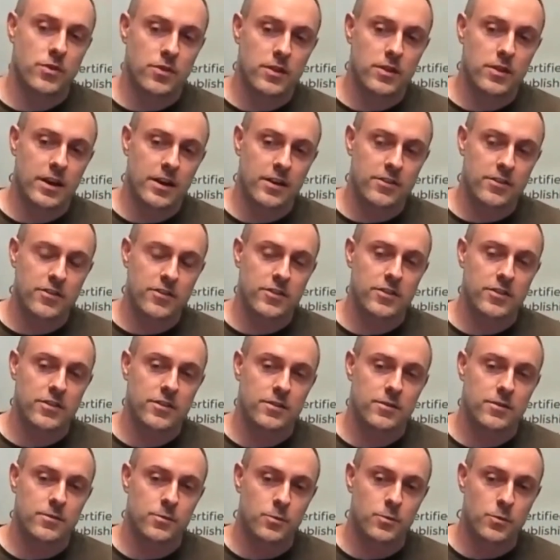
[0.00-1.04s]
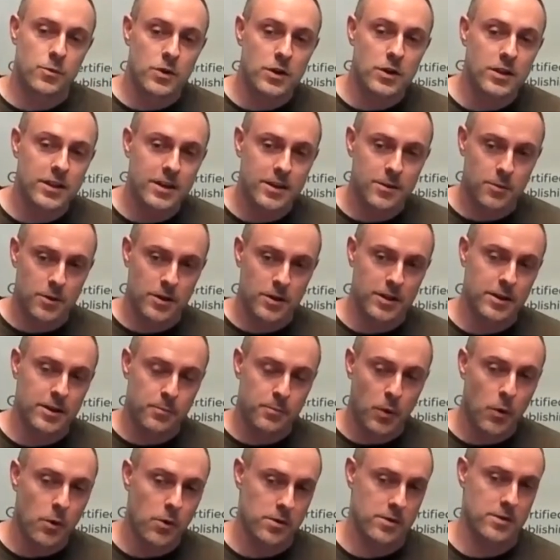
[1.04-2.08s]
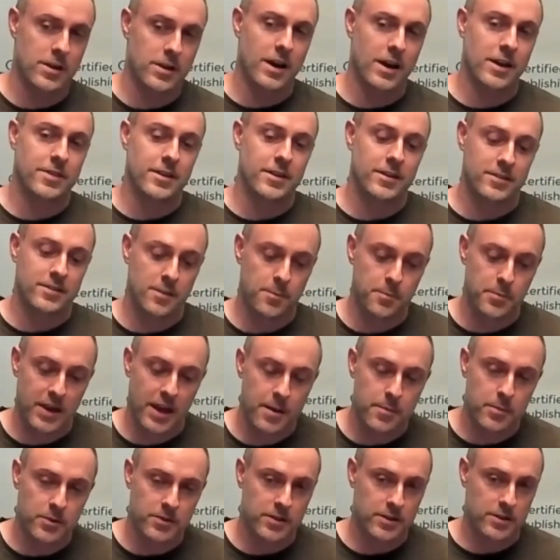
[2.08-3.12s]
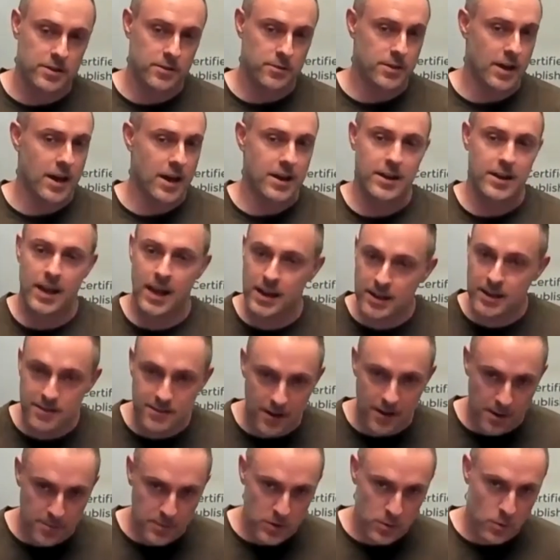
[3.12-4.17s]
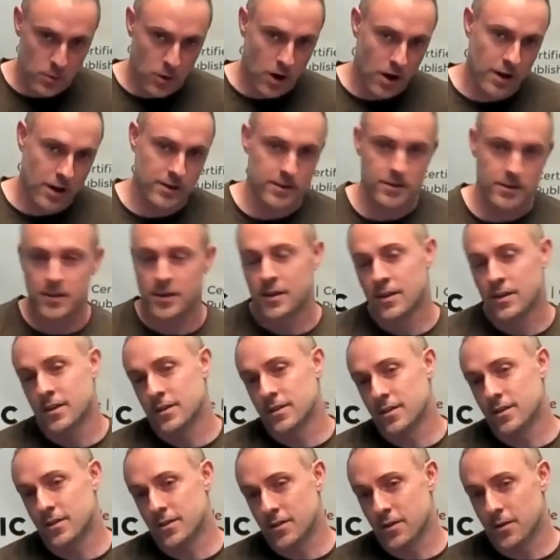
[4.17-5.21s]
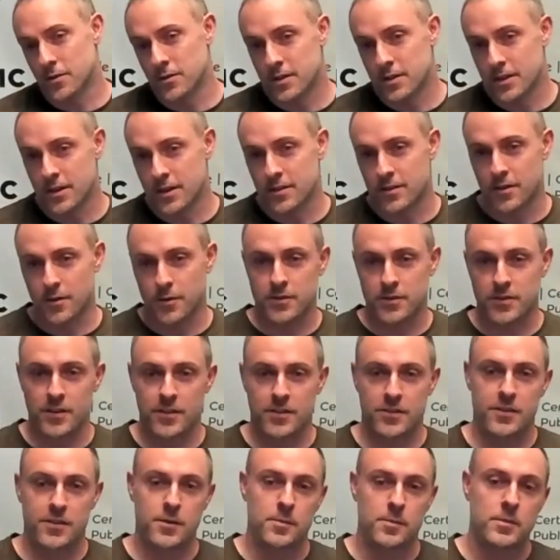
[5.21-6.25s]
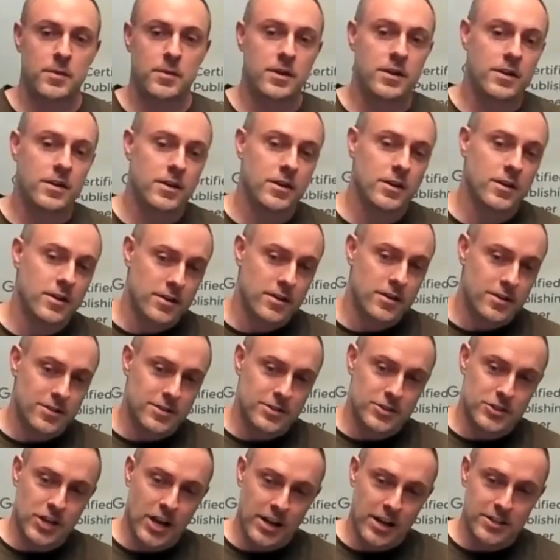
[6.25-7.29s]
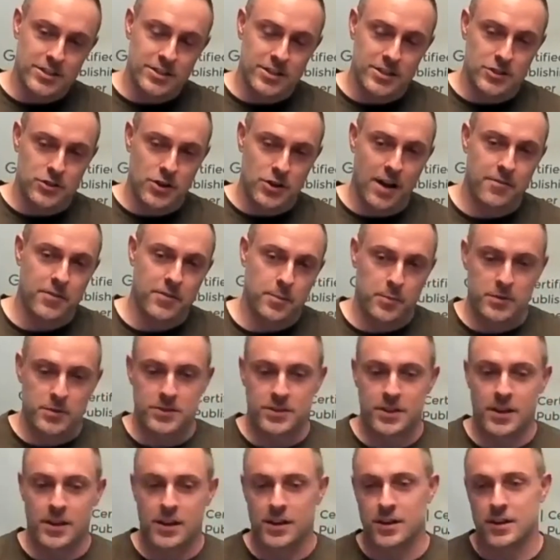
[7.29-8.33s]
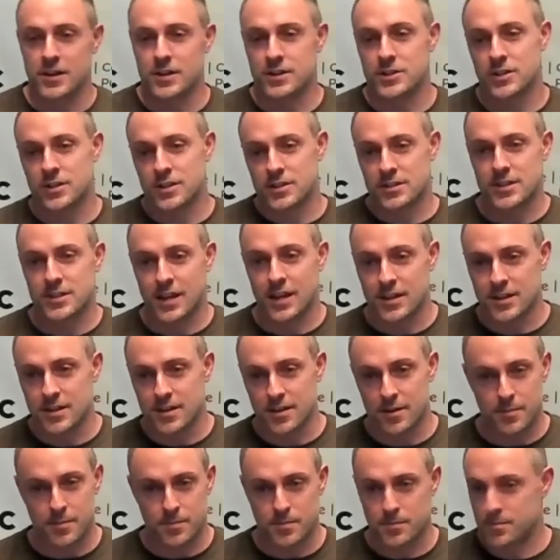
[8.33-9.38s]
it's really, really important, I think, to be able to do that. Anytime you want, you can go into the Ezoic system, change the traffic percentage, send a